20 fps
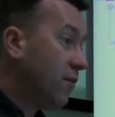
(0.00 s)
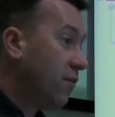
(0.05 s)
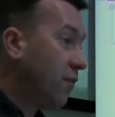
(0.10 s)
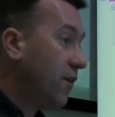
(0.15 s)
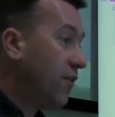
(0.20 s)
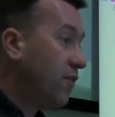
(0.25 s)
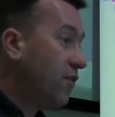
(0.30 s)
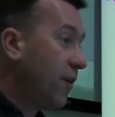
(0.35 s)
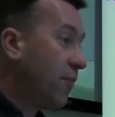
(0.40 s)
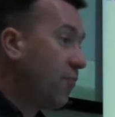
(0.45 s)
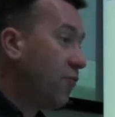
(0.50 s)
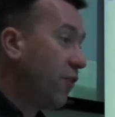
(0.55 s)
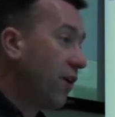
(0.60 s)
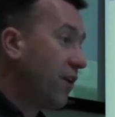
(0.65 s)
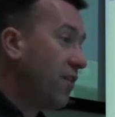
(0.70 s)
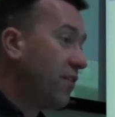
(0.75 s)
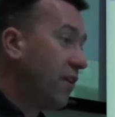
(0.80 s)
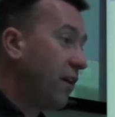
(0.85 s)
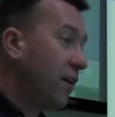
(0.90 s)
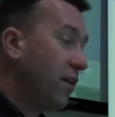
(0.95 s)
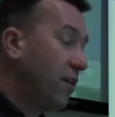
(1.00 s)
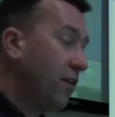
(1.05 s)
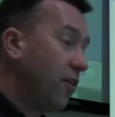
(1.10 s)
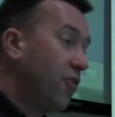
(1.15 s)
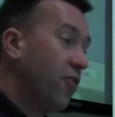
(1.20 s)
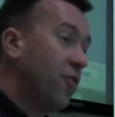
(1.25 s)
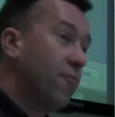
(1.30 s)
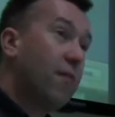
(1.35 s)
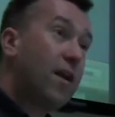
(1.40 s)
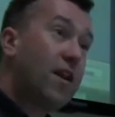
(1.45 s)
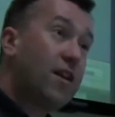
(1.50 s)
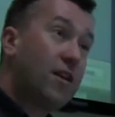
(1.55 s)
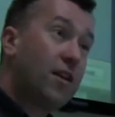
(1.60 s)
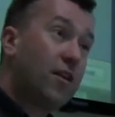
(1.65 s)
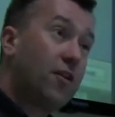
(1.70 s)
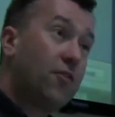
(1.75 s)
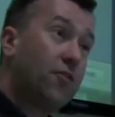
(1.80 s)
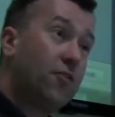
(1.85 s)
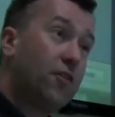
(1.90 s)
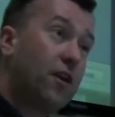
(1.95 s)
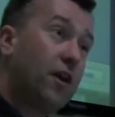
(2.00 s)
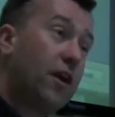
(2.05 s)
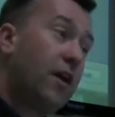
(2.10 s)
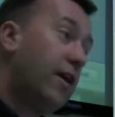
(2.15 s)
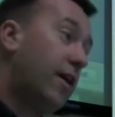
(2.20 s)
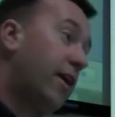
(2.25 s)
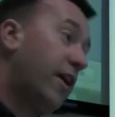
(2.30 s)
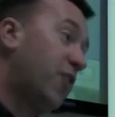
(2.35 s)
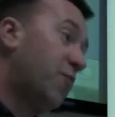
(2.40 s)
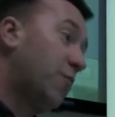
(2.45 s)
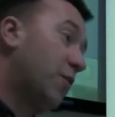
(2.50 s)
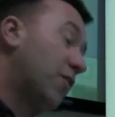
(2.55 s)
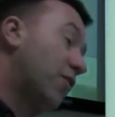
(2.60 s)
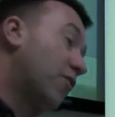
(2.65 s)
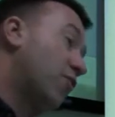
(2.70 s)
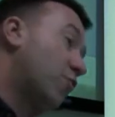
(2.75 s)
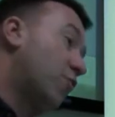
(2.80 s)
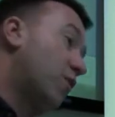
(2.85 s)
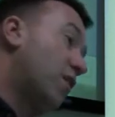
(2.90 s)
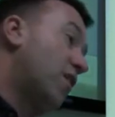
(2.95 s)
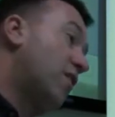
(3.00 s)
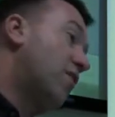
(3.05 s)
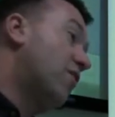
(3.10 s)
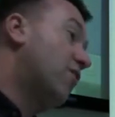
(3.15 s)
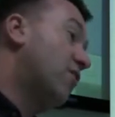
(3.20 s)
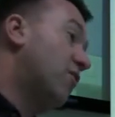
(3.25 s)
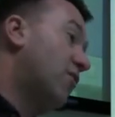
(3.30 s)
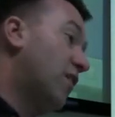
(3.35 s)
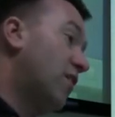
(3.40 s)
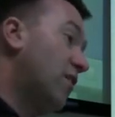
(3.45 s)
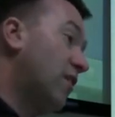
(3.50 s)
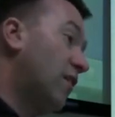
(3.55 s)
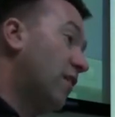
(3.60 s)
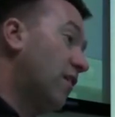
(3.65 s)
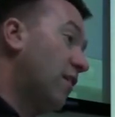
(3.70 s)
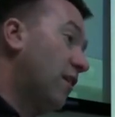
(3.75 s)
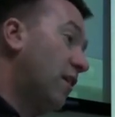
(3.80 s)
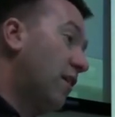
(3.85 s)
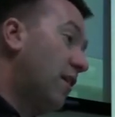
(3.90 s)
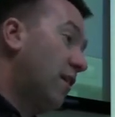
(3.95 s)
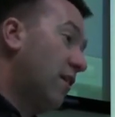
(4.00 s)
we separate it on the menus is because we consider